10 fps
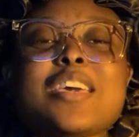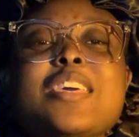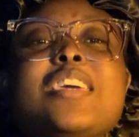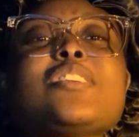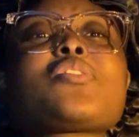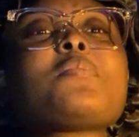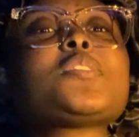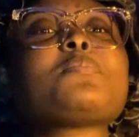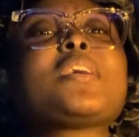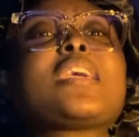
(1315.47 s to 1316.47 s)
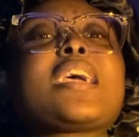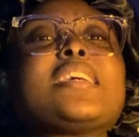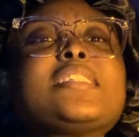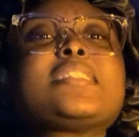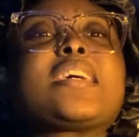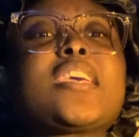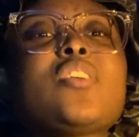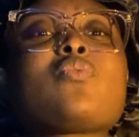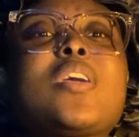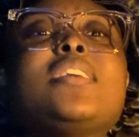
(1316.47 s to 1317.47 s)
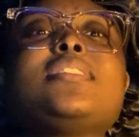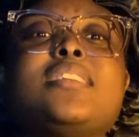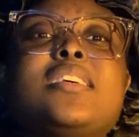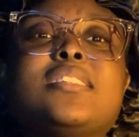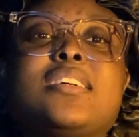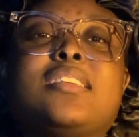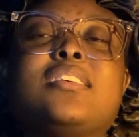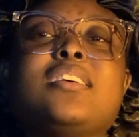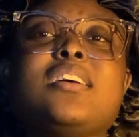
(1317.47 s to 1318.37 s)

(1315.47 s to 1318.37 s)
he describes it as being a second-rate citizen